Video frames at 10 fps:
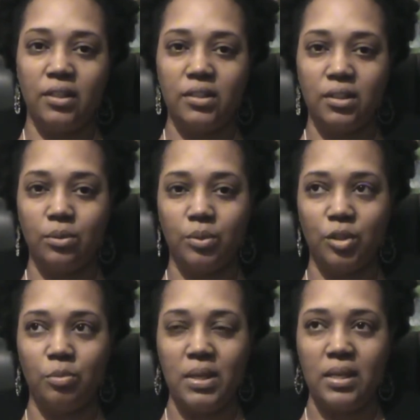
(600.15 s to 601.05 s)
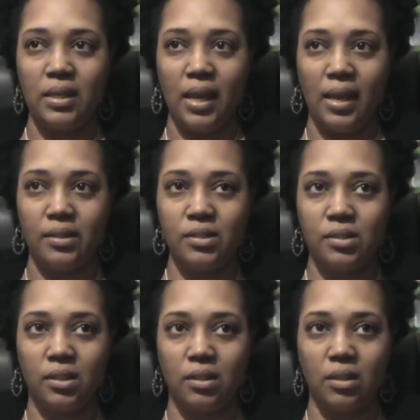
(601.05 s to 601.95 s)
into the room and asked
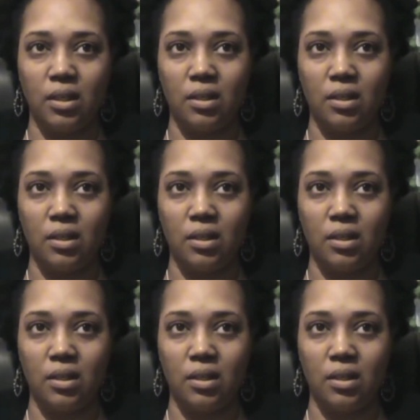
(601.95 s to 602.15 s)
her,